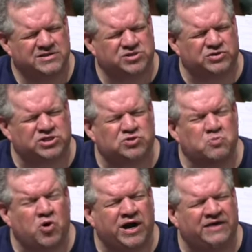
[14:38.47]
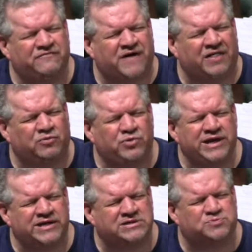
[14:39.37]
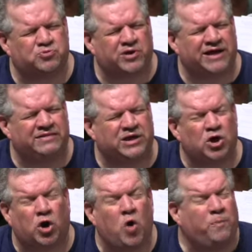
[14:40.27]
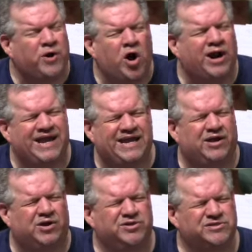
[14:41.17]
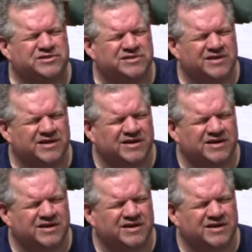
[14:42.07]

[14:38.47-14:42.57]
So this morning, Father, we just pray that you'll open our ears